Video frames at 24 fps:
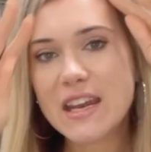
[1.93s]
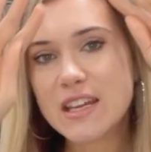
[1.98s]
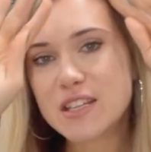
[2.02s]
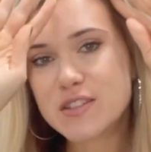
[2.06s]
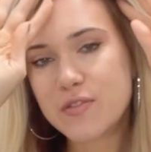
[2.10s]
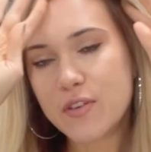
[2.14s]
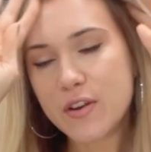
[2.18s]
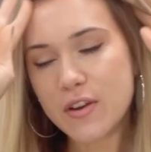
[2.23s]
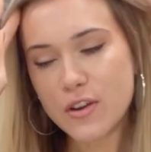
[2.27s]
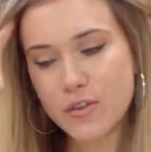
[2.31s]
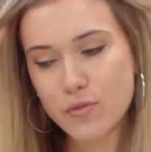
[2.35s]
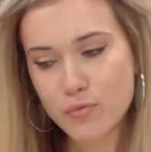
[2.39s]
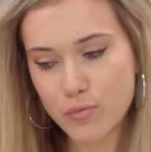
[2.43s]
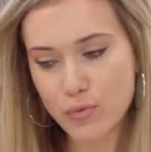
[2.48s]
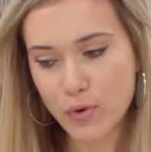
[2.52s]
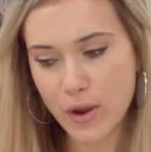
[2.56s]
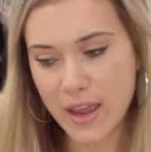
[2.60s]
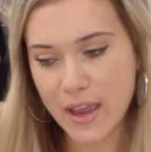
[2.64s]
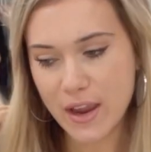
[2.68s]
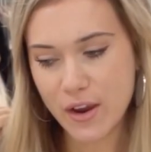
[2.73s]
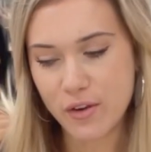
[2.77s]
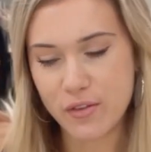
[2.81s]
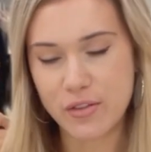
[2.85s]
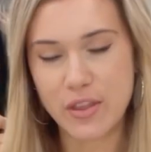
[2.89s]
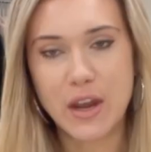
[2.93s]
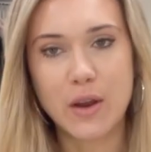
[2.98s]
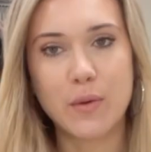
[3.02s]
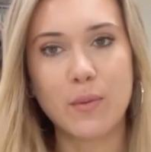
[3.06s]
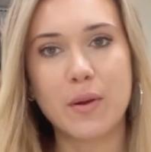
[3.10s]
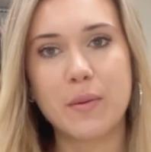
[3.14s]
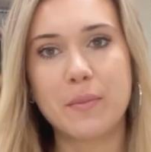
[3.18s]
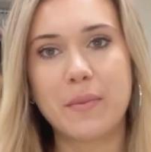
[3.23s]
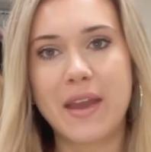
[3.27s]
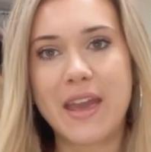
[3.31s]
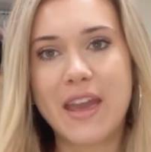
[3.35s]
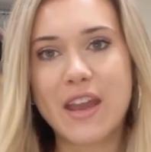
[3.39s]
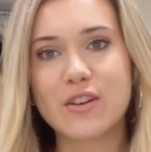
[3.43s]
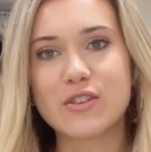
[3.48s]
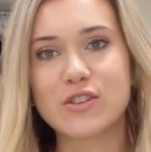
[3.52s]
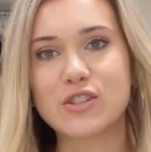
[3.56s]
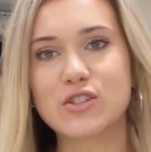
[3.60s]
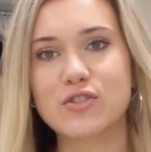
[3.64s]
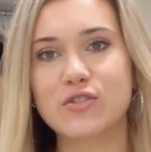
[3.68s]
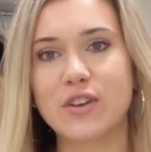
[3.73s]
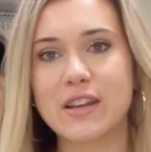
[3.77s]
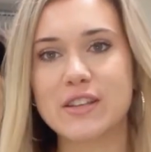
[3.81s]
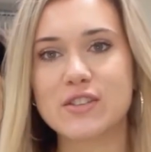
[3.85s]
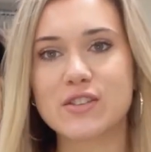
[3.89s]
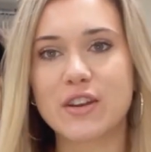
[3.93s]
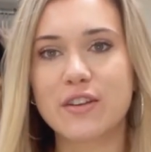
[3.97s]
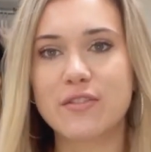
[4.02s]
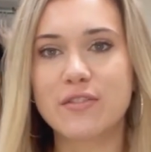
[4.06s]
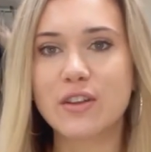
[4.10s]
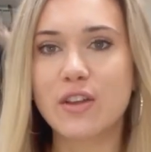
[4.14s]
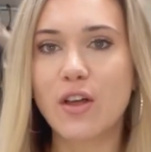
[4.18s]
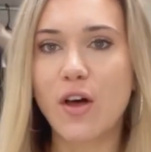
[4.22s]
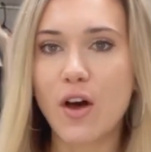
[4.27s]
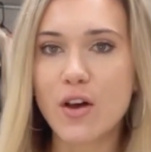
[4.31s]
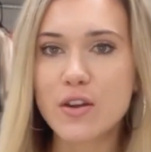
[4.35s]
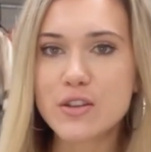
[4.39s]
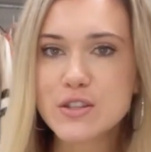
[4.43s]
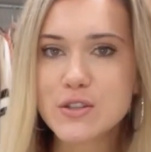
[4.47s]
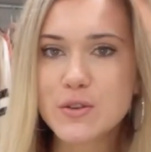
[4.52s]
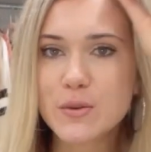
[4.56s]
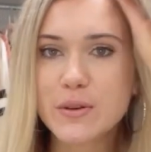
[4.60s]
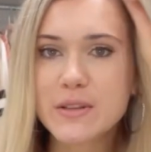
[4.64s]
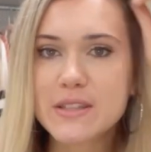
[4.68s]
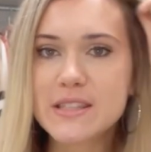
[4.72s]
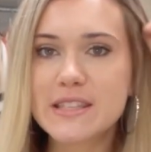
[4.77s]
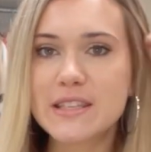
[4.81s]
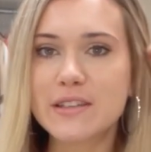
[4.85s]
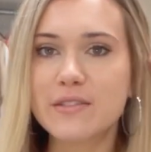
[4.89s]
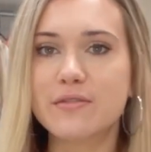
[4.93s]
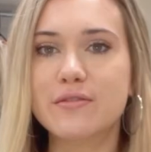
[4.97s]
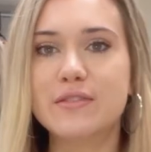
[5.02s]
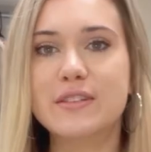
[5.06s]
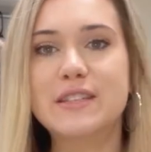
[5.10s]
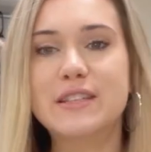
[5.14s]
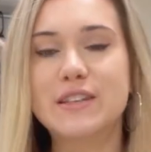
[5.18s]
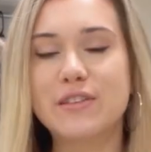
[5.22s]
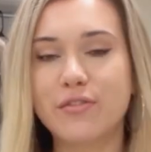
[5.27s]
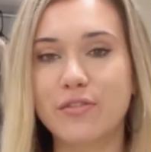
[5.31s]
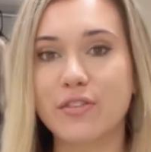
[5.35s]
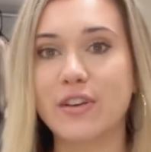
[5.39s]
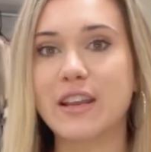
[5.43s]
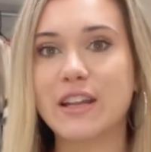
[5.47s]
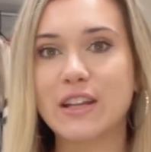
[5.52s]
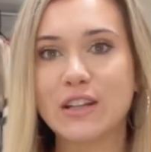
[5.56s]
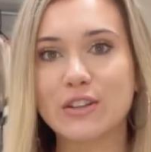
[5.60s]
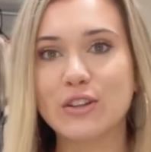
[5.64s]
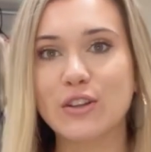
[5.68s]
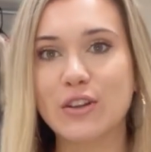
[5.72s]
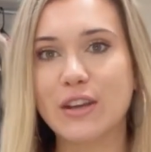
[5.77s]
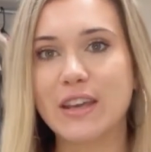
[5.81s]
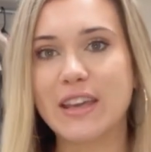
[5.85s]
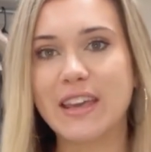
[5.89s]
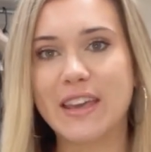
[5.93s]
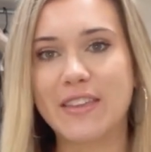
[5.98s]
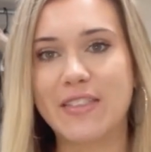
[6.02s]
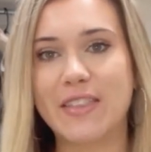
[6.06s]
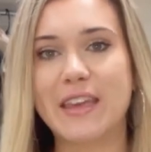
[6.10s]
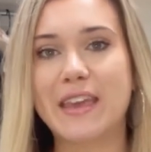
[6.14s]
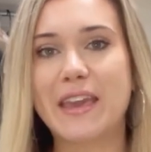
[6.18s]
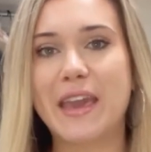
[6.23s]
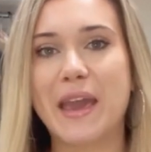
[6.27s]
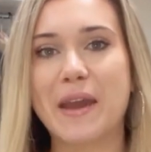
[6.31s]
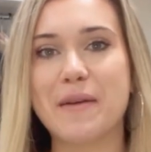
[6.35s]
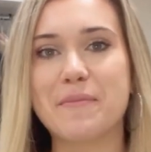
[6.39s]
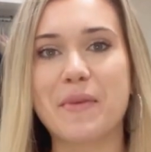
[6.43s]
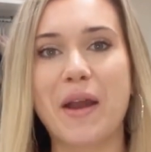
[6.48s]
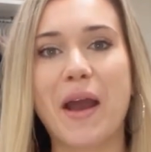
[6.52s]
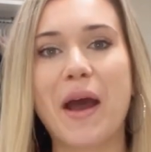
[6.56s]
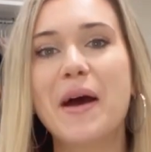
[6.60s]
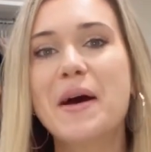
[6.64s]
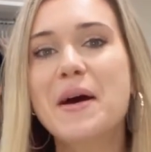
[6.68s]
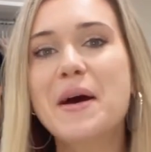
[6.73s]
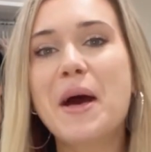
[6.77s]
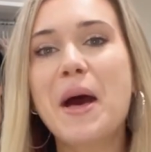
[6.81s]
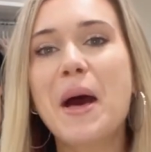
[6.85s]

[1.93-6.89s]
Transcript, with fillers: It is very rare that I wear my hair straight. I feel all sorts of different looking at the camera.